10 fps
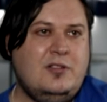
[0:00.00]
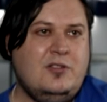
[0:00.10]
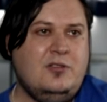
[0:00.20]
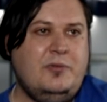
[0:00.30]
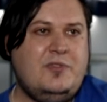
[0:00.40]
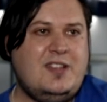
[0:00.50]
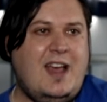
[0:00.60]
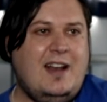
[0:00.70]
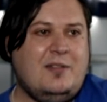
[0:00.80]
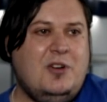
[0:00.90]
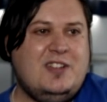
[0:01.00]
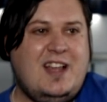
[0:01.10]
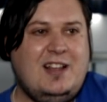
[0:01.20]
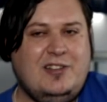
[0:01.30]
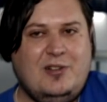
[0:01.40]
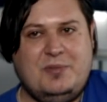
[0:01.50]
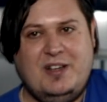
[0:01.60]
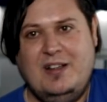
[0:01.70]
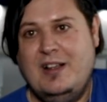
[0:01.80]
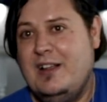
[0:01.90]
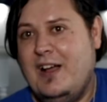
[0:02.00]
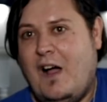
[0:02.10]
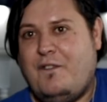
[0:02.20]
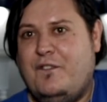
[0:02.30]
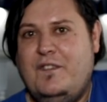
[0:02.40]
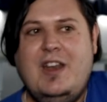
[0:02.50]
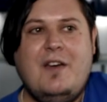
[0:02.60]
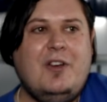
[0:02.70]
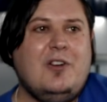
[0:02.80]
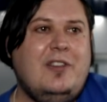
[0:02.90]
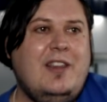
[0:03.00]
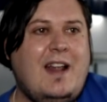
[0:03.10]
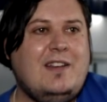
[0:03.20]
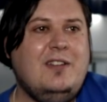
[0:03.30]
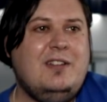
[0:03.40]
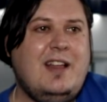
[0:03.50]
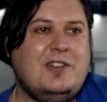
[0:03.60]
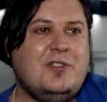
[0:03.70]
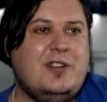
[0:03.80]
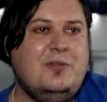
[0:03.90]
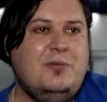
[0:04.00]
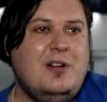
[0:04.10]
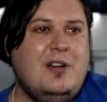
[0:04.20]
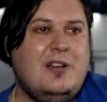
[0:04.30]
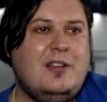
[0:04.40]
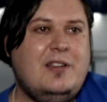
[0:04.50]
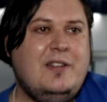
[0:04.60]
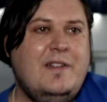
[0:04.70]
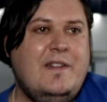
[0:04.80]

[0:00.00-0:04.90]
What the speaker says: Cool, we just atomized a helicopter. I've never gotten that trick to work.